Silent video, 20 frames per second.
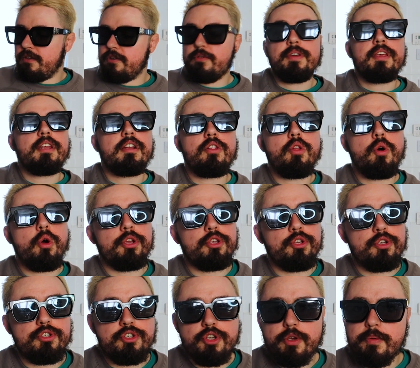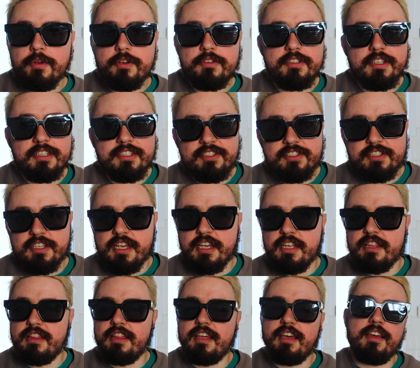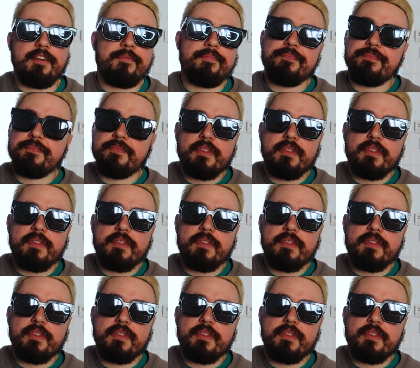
You'll hear a lot of YouTubers saying that